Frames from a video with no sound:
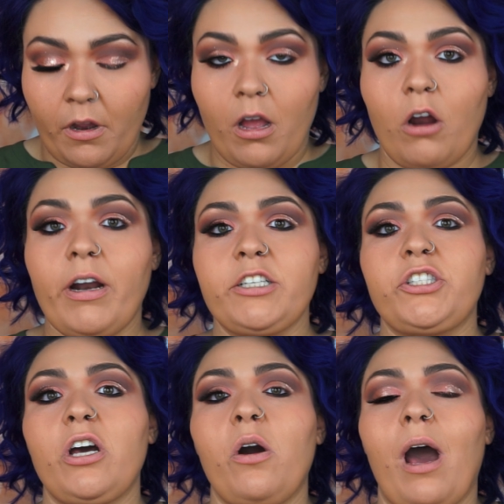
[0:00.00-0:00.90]
All right,
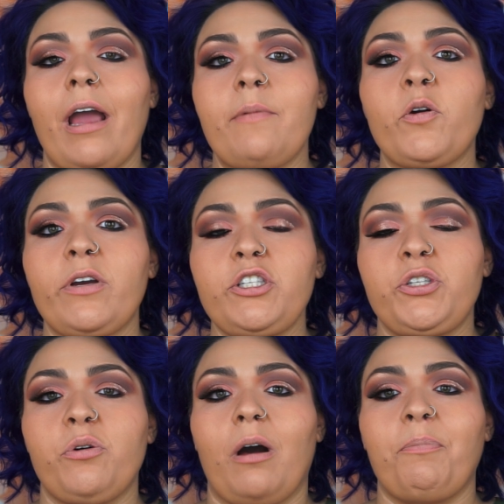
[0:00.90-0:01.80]
so I'm going
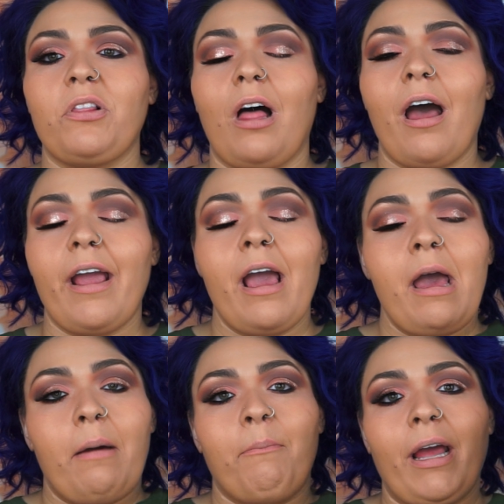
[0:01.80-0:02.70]
to apply
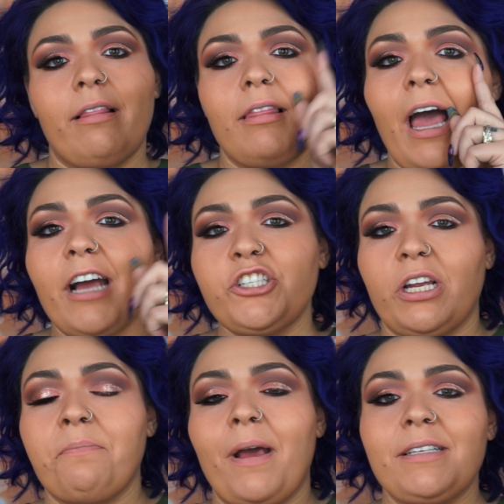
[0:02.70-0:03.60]
my lash
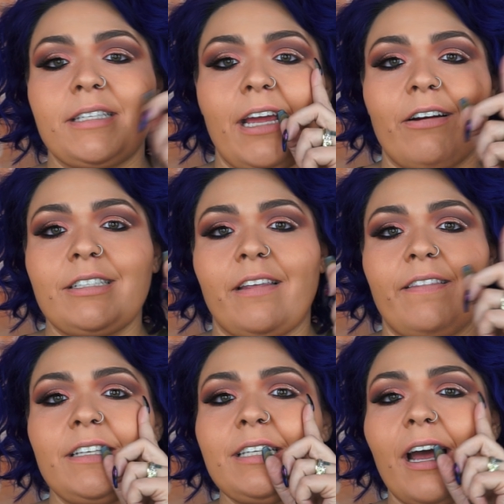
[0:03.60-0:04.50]
and mascara to
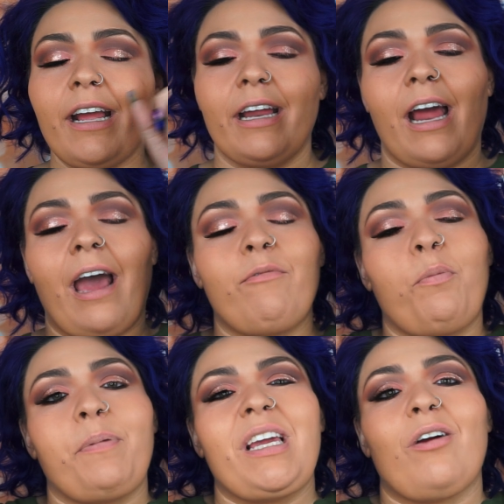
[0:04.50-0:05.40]
this eye, and I will
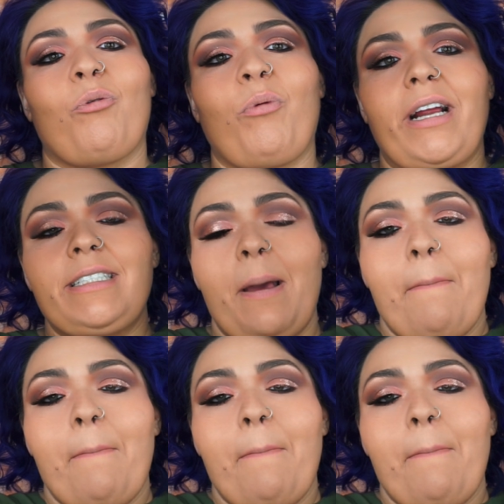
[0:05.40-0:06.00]
be right